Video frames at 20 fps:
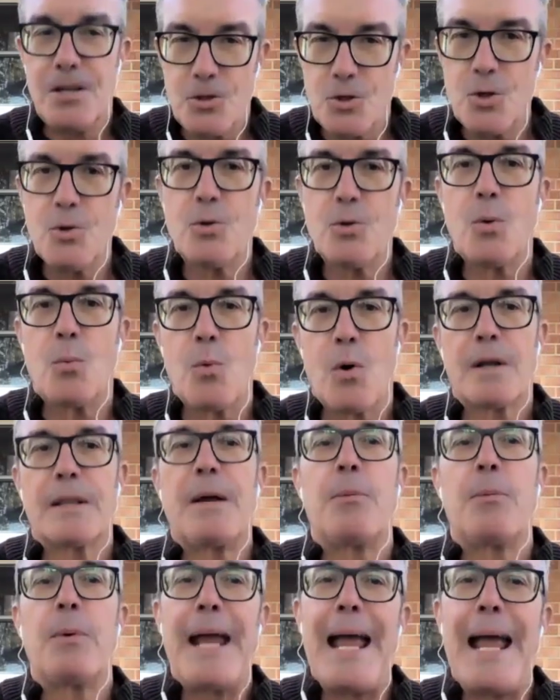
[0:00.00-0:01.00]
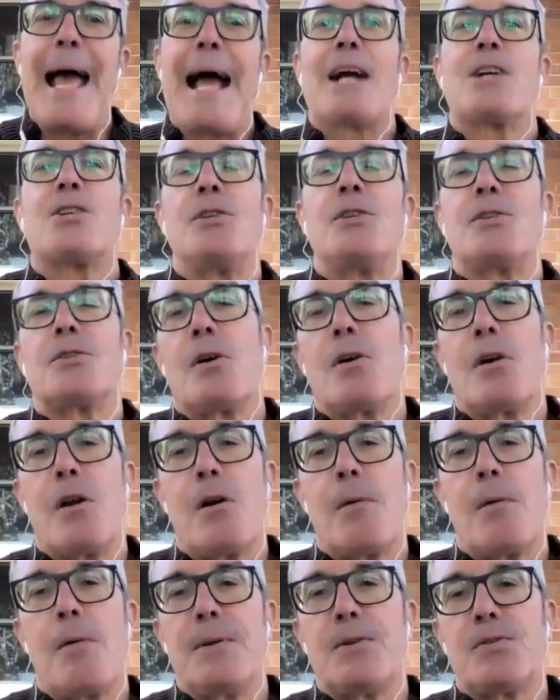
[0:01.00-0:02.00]
to do the work that we actually
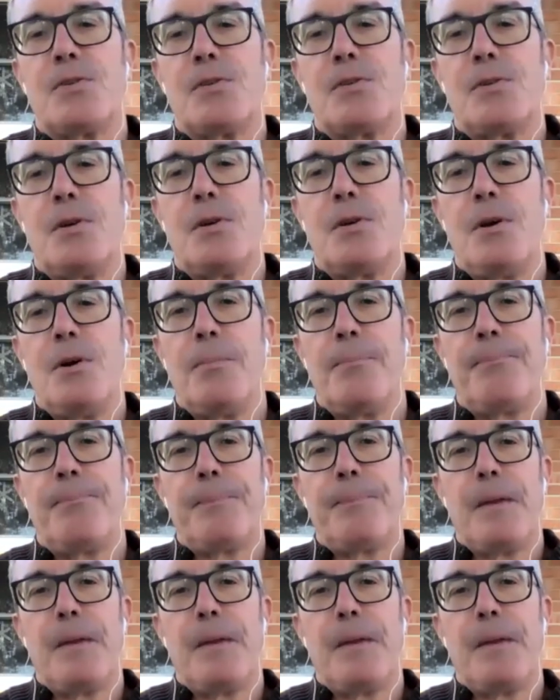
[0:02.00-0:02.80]
started our business to do.